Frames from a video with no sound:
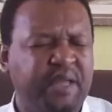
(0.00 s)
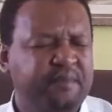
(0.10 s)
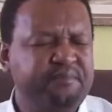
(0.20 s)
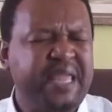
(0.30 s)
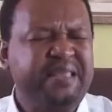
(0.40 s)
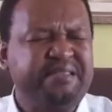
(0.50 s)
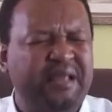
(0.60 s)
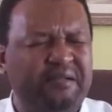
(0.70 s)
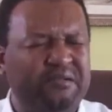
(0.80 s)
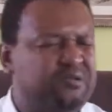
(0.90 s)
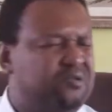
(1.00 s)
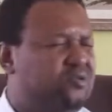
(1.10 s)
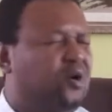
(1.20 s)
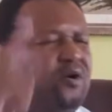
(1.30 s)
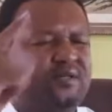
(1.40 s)
May the
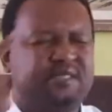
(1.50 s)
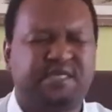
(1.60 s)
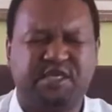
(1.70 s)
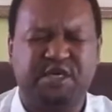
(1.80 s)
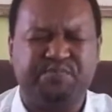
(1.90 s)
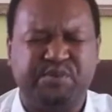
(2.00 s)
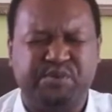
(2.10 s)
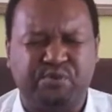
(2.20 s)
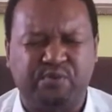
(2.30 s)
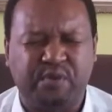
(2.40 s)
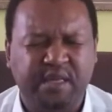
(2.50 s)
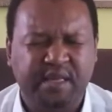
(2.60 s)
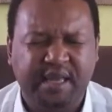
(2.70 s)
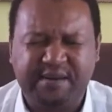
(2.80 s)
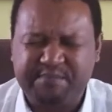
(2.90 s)
Lord keep you
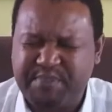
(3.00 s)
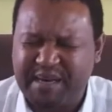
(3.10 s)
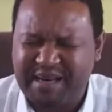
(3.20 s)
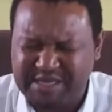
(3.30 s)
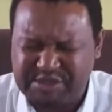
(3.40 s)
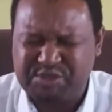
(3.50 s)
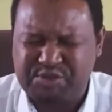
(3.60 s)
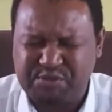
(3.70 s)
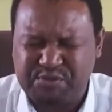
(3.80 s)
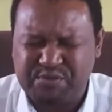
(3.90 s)
and bless you.